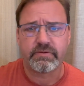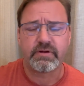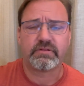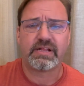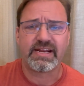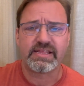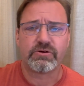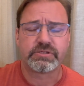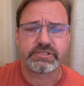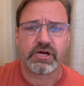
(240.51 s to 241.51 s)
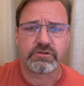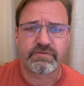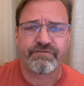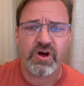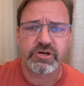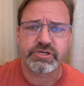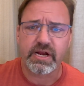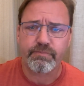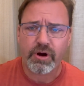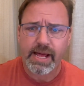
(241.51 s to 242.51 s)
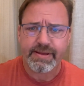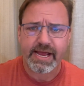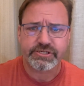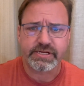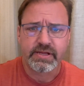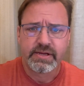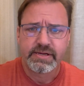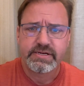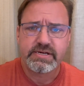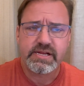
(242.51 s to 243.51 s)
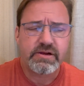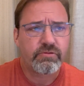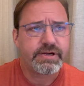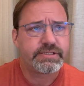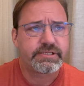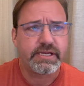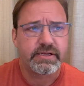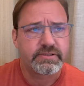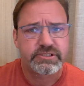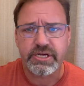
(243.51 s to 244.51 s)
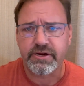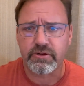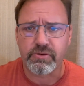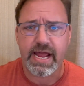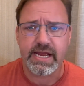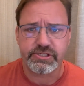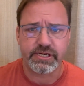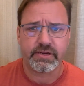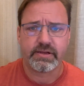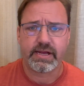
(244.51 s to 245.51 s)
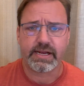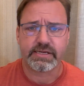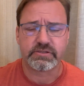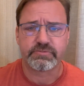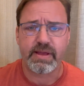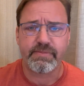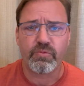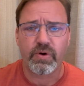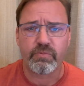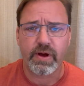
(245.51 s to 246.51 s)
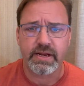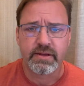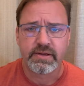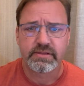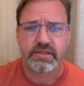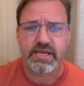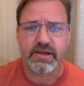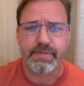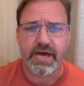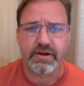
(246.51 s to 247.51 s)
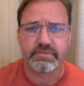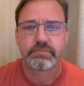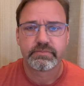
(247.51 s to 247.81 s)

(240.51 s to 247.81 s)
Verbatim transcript: of letting those cells function and probably actually decreasing cellular aging, I guess is maybe one way to think about it.